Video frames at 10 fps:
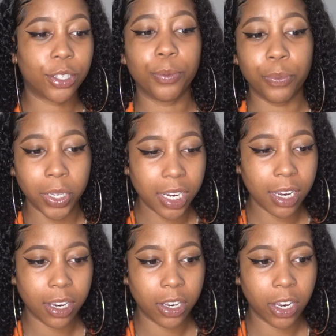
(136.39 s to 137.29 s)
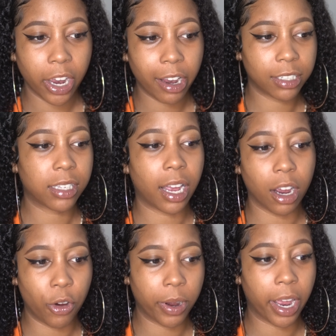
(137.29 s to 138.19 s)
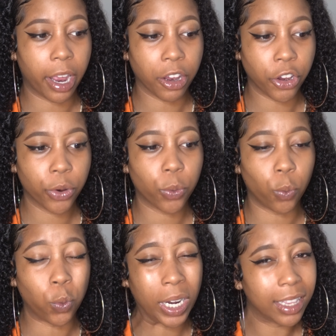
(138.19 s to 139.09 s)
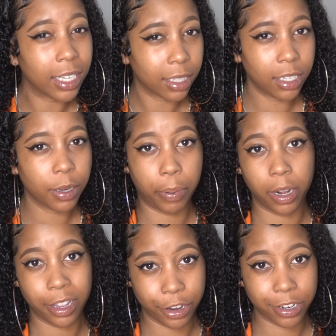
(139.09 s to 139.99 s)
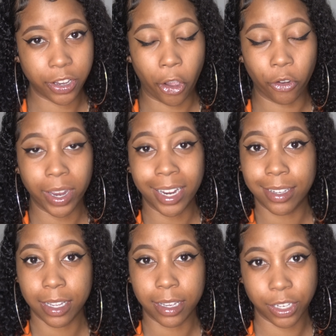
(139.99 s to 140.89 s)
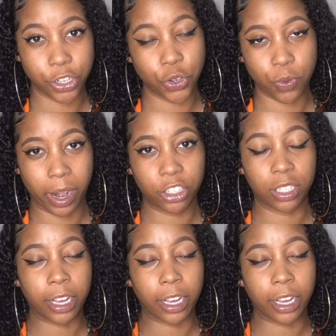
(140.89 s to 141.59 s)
to me, it's like, okay, you're willingly putting yourself into this situation.